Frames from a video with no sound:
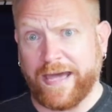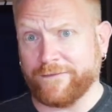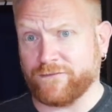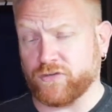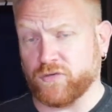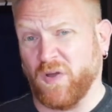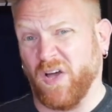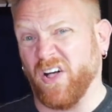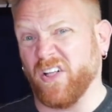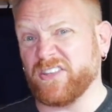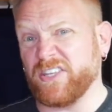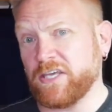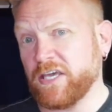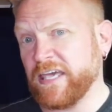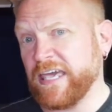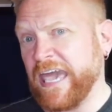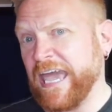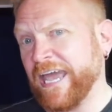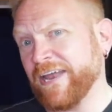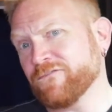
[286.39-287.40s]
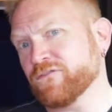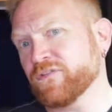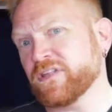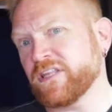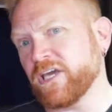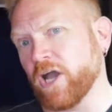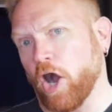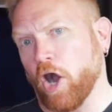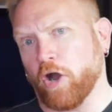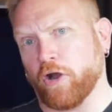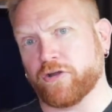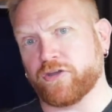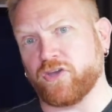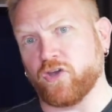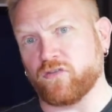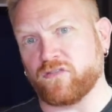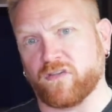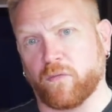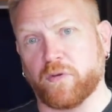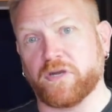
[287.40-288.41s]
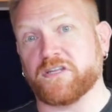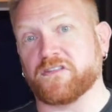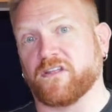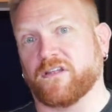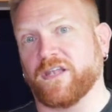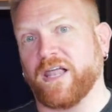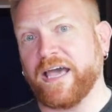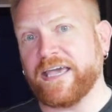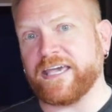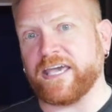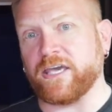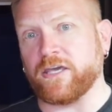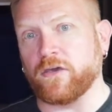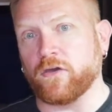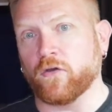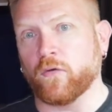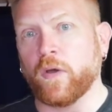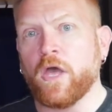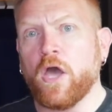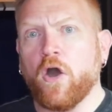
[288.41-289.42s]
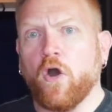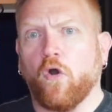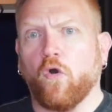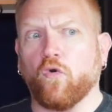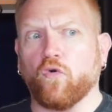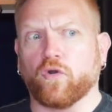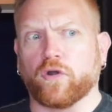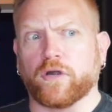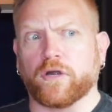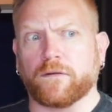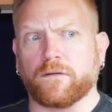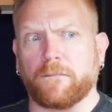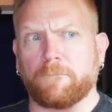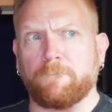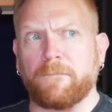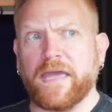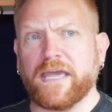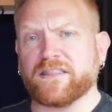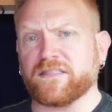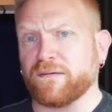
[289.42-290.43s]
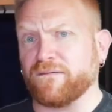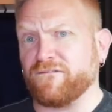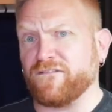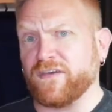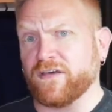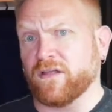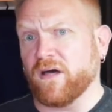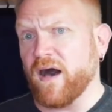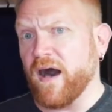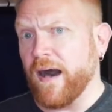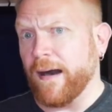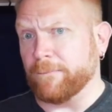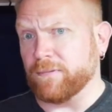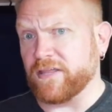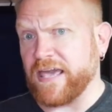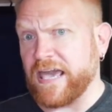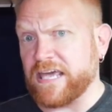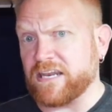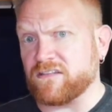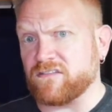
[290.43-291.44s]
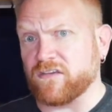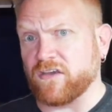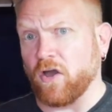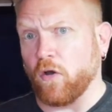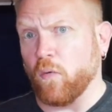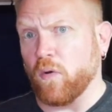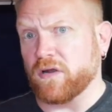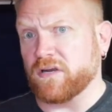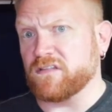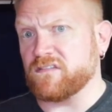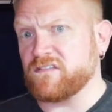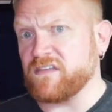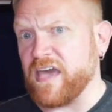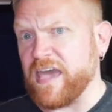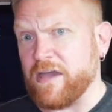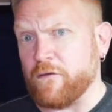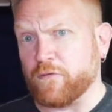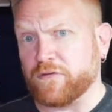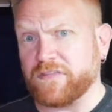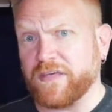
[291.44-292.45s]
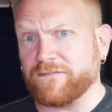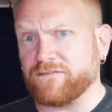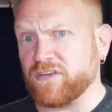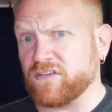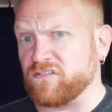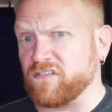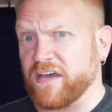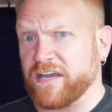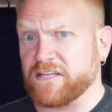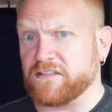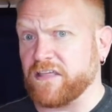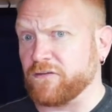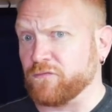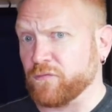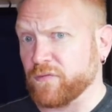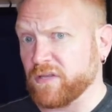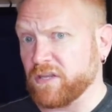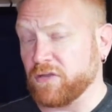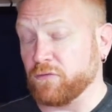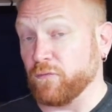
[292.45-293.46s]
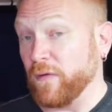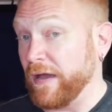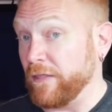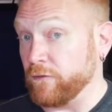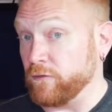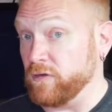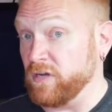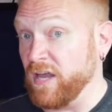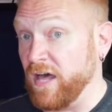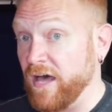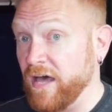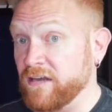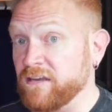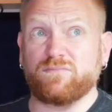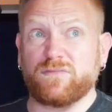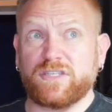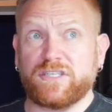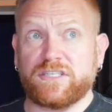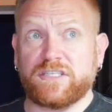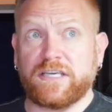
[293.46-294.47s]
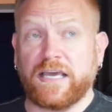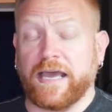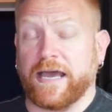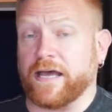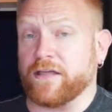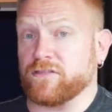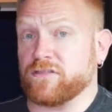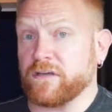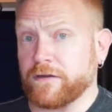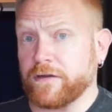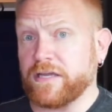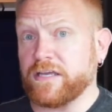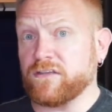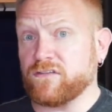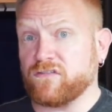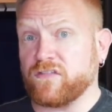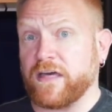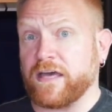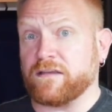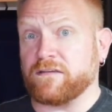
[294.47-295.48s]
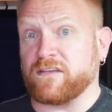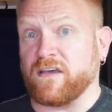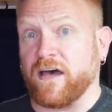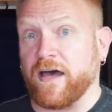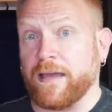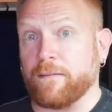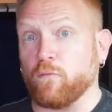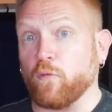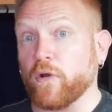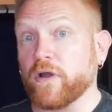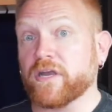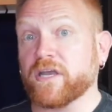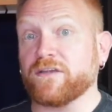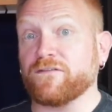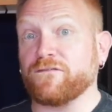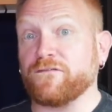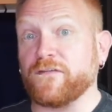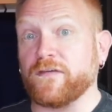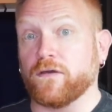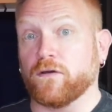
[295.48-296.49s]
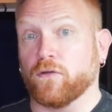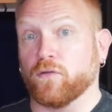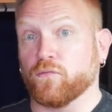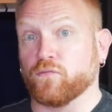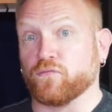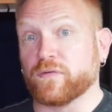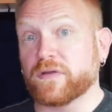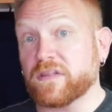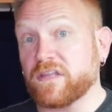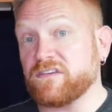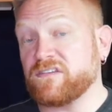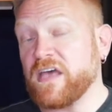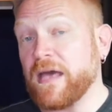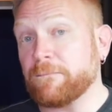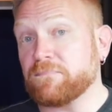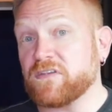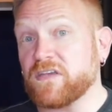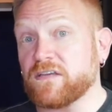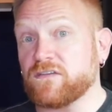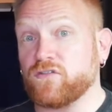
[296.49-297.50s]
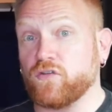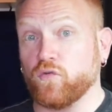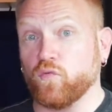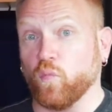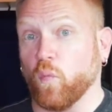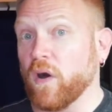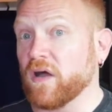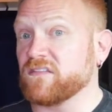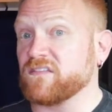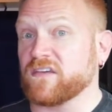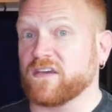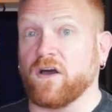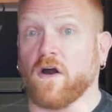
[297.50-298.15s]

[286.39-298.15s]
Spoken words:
After all, you can't really argue someone into liking you or make them feel obligated to go on a date when they've decided they'd really rather not. Yeah, there is that time where it can feel really tempting to want to